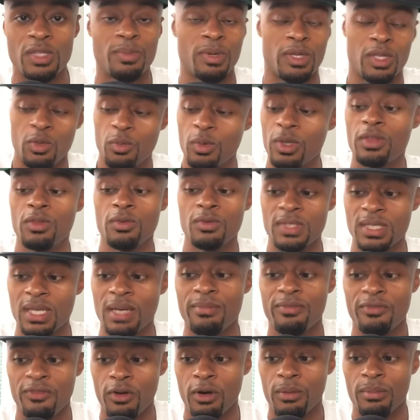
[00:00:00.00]
but you went through some
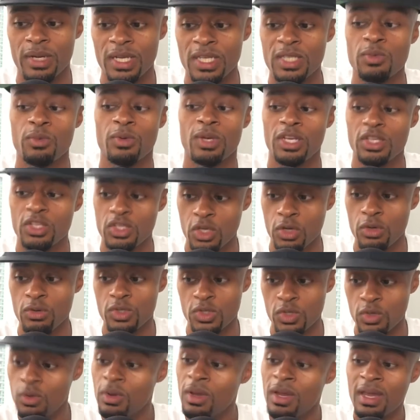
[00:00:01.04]
form of this where they showed
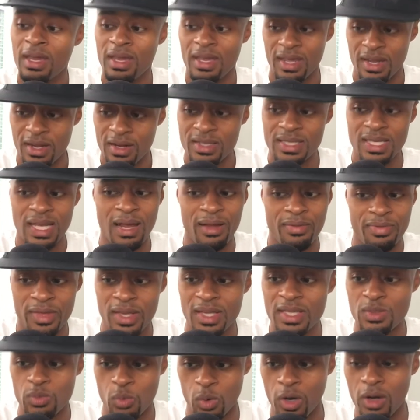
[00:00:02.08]
you here's how
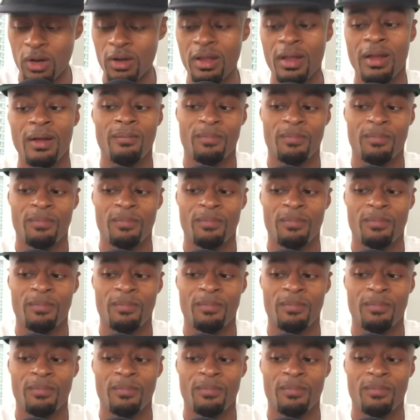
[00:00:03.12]
things work.